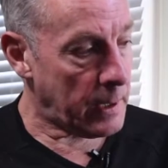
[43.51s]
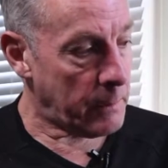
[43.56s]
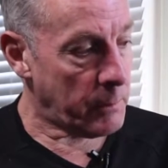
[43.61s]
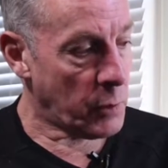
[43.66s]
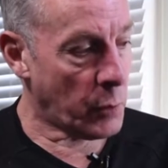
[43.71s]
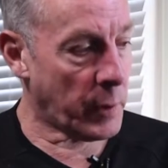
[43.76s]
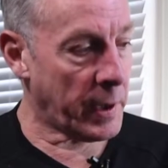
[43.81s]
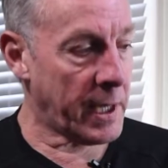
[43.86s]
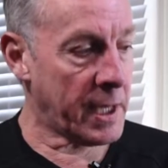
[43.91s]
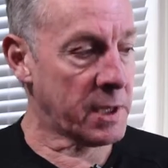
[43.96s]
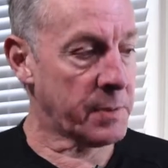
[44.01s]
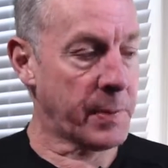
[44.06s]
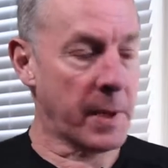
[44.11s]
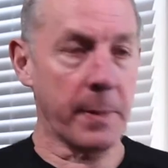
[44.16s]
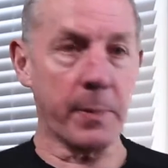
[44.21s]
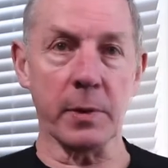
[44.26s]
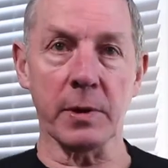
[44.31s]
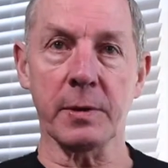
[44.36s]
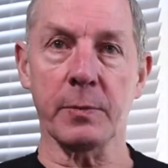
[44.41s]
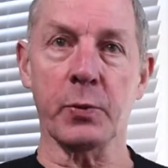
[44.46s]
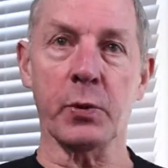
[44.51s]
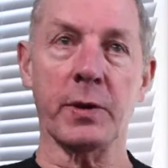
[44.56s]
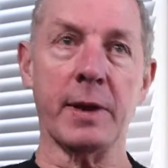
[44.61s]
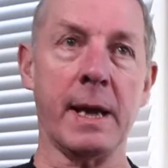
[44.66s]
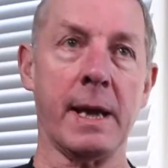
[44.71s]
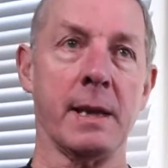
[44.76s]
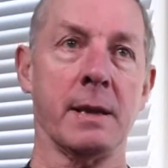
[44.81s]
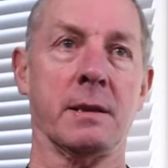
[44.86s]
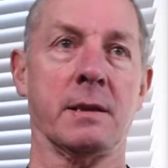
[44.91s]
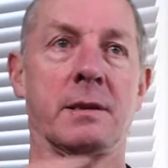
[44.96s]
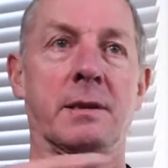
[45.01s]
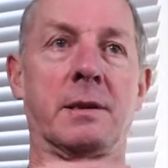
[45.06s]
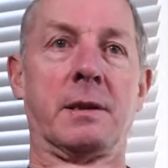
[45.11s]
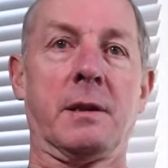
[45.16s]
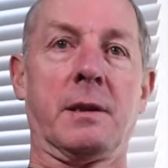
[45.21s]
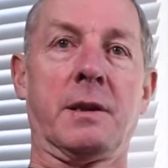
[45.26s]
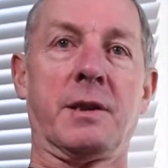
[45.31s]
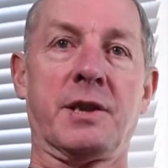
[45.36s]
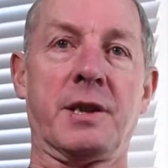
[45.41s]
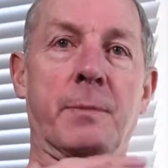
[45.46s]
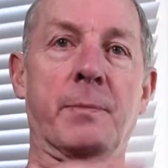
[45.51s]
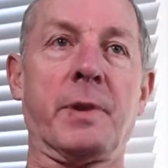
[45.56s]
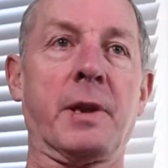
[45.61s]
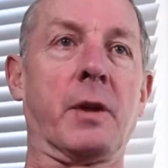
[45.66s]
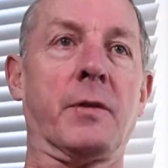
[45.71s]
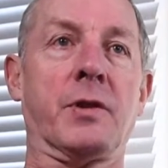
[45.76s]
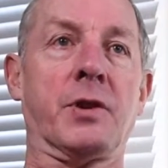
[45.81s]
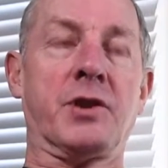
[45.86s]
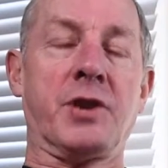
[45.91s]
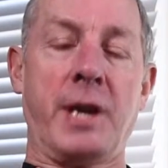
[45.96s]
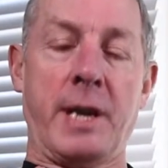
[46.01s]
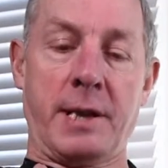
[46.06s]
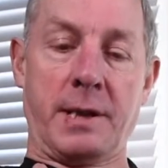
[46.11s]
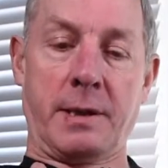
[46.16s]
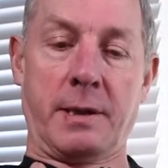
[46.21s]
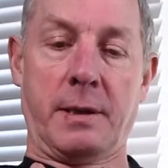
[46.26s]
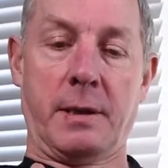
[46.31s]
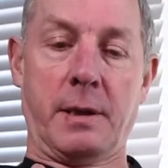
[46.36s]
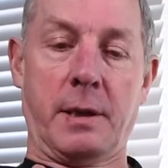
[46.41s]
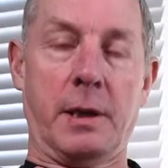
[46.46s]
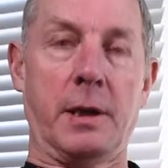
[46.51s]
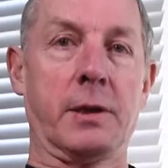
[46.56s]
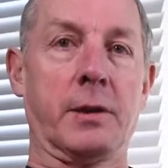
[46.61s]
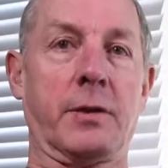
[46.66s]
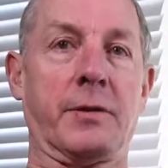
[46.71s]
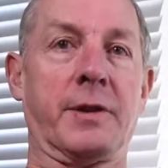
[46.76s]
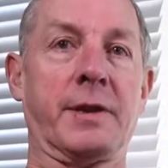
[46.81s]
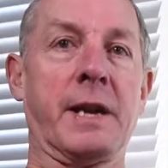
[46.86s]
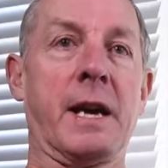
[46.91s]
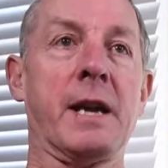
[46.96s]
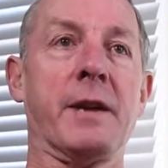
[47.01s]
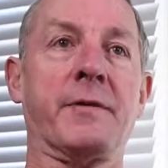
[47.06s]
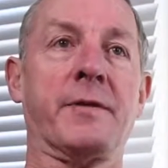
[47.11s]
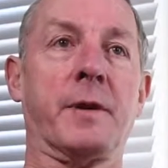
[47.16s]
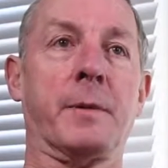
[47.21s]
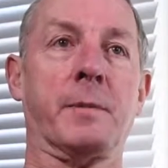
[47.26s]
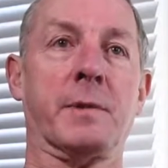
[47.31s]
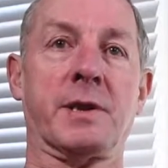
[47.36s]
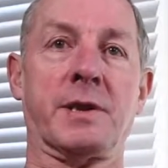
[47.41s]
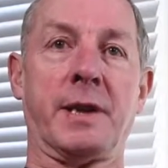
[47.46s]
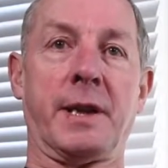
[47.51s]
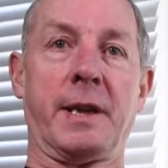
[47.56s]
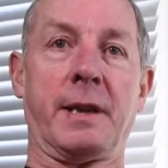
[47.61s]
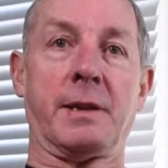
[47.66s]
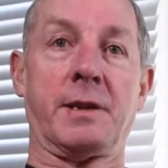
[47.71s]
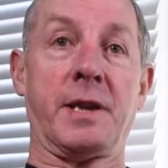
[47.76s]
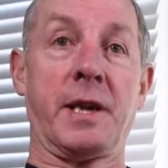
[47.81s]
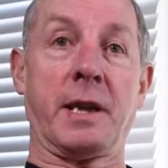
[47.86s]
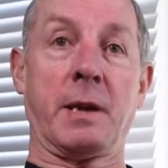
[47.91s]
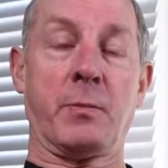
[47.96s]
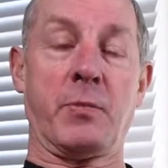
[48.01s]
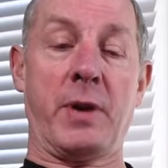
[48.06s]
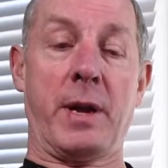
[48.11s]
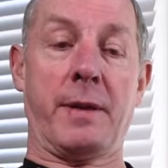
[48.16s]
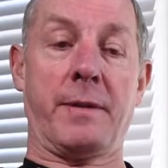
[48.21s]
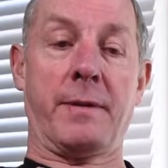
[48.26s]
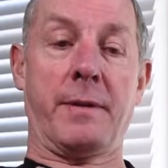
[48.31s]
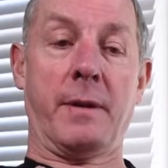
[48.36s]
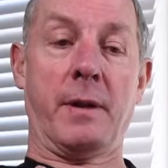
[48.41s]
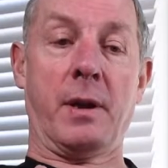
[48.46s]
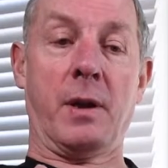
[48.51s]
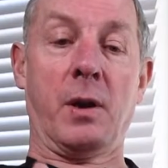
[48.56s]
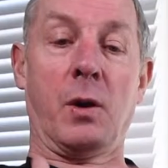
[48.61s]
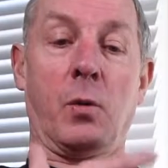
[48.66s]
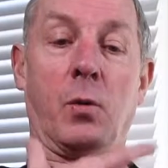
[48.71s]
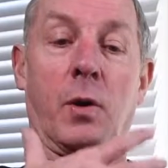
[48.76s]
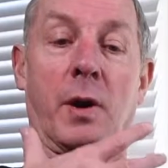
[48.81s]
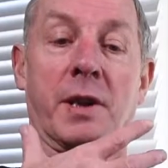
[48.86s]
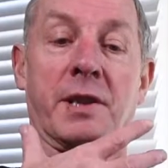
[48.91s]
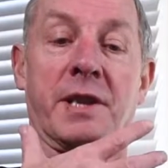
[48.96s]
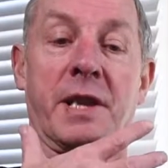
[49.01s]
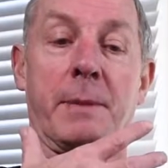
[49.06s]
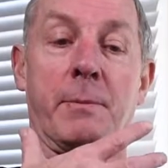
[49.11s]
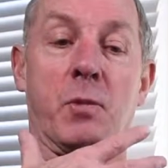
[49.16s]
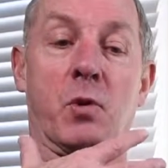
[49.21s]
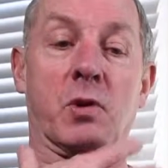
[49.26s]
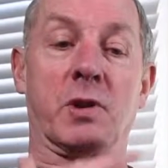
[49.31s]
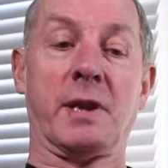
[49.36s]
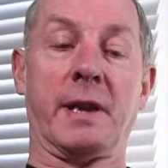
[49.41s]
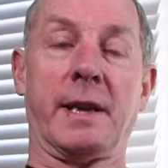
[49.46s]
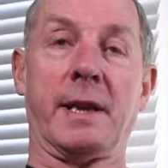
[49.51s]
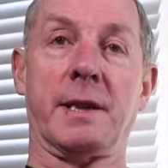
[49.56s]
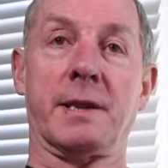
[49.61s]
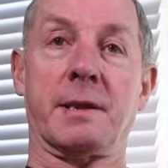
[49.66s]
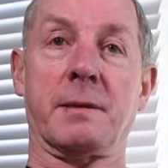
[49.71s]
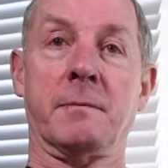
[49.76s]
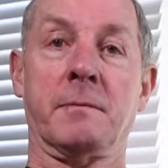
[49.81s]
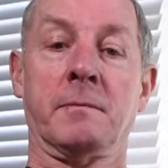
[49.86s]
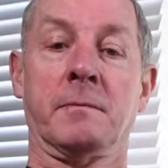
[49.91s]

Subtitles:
But when I ask people to put their hands simply on the chest and on the diaphragm and say, take a breath, what I see mostly is